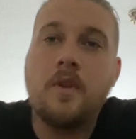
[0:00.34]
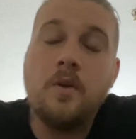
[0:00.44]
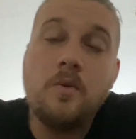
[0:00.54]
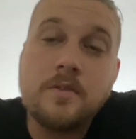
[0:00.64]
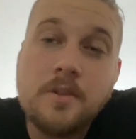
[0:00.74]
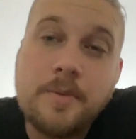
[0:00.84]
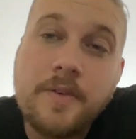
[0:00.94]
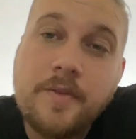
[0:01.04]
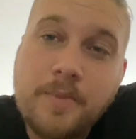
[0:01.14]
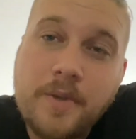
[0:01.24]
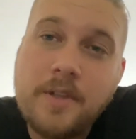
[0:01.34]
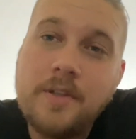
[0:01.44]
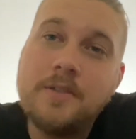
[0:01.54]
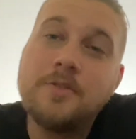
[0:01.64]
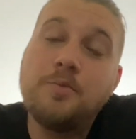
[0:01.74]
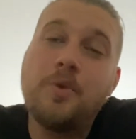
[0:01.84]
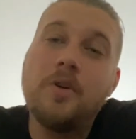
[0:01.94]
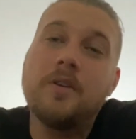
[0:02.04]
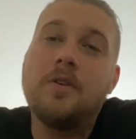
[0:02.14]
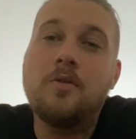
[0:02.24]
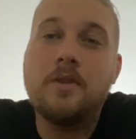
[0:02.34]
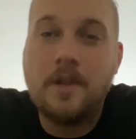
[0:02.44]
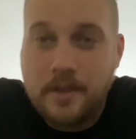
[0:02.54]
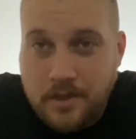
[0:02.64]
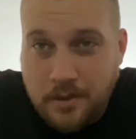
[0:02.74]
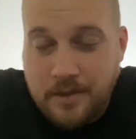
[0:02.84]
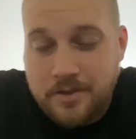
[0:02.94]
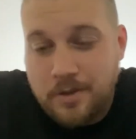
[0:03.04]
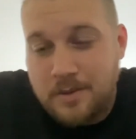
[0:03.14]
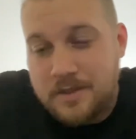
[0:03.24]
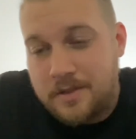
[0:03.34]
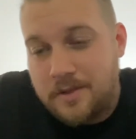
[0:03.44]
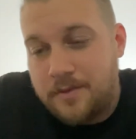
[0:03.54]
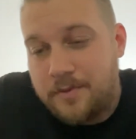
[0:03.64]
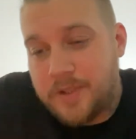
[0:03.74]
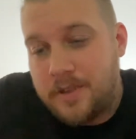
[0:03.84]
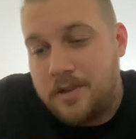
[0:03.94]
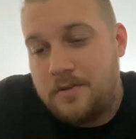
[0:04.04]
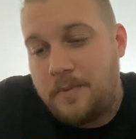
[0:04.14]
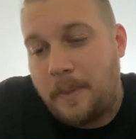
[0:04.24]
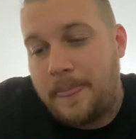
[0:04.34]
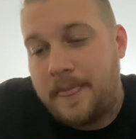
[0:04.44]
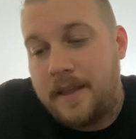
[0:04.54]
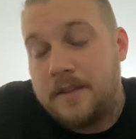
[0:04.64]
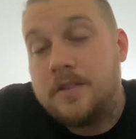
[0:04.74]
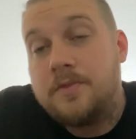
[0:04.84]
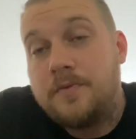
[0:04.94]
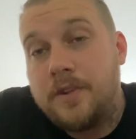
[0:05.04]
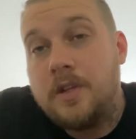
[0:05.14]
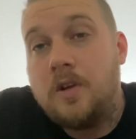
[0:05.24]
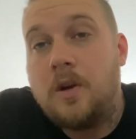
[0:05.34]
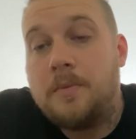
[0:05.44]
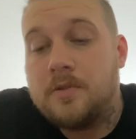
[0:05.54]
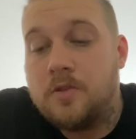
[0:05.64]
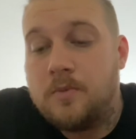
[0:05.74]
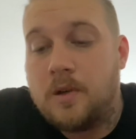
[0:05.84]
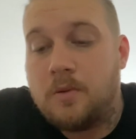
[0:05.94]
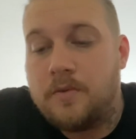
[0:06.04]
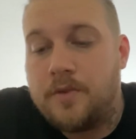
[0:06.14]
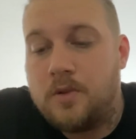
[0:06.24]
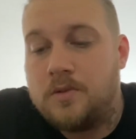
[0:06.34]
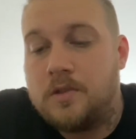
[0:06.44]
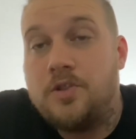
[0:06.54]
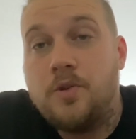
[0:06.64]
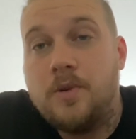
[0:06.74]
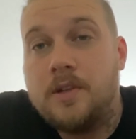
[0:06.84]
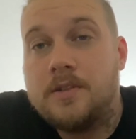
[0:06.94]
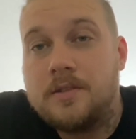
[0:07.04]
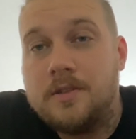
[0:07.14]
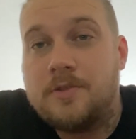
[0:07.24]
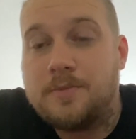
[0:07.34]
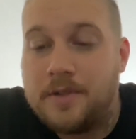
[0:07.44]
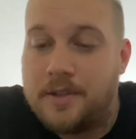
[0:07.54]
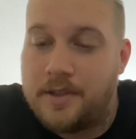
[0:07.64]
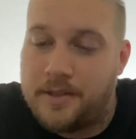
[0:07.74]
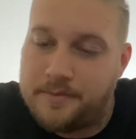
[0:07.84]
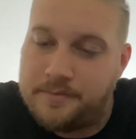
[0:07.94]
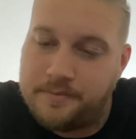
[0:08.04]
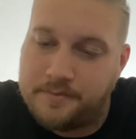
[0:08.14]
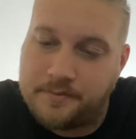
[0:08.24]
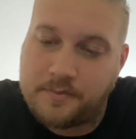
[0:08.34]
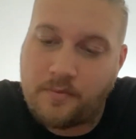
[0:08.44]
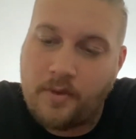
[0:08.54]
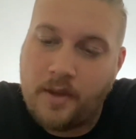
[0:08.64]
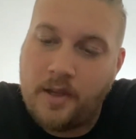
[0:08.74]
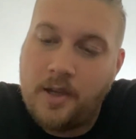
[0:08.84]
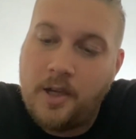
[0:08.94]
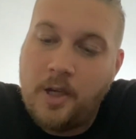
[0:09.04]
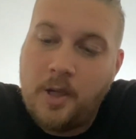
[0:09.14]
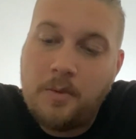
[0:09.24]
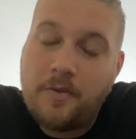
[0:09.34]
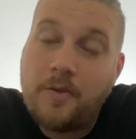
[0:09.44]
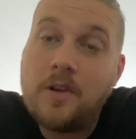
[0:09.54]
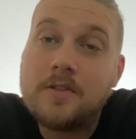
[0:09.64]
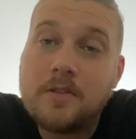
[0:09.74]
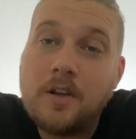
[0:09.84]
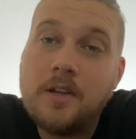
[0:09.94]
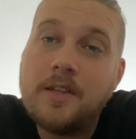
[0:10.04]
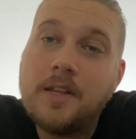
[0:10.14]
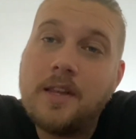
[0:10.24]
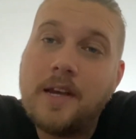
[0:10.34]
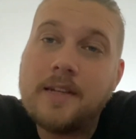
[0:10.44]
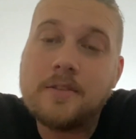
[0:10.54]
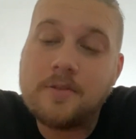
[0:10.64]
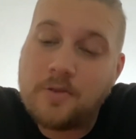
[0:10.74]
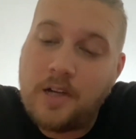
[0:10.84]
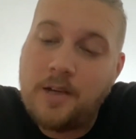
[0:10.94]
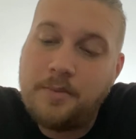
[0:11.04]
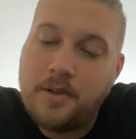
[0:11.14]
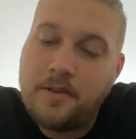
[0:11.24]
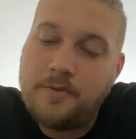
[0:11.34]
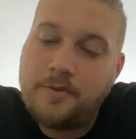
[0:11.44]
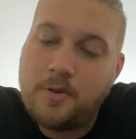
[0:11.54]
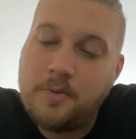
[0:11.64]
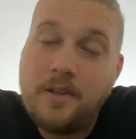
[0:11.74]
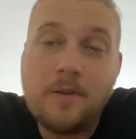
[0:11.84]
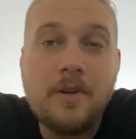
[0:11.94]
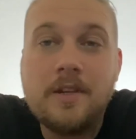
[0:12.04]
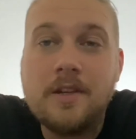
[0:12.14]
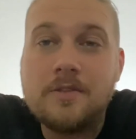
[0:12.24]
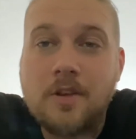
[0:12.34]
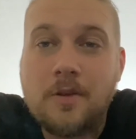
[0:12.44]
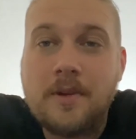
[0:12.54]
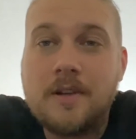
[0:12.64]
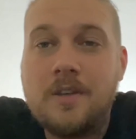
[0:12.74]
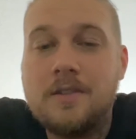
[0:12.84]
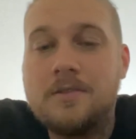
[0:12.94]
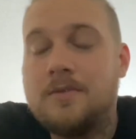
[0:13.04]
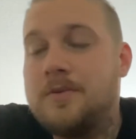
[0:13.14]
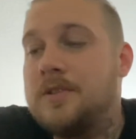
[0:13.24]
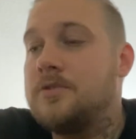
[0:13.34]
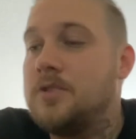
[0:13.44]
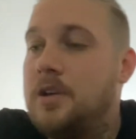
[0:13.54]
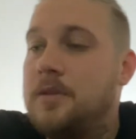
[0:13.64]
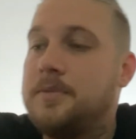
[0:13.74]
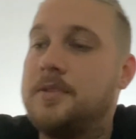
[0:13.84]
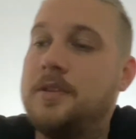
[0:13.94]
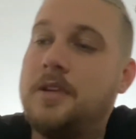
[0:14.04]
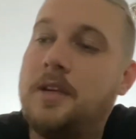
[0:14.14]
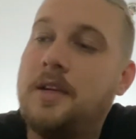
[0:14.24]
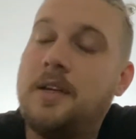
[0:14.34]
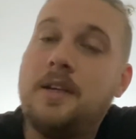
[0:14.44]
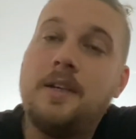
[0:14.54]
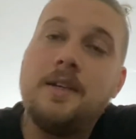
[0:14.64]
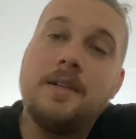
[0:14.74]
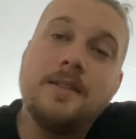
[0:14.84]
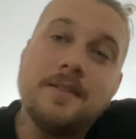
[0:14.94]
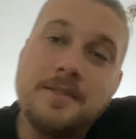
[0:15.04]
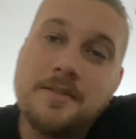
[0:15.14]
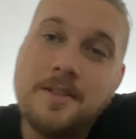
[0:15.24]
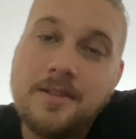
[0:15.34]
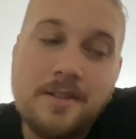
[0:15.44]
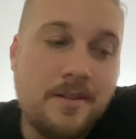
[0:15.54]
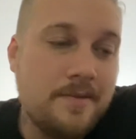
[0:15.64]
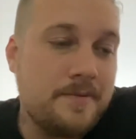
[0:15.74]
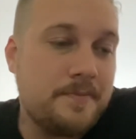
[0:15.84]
What's up, everybody? It's your boy Coke Got It coming at y'all with another video. In this video, I'm gonna do my review on the USC Spring Game. Before I start, hit that like and subscribe button for me. That way, you catch all my content when it drops. And let's start it off.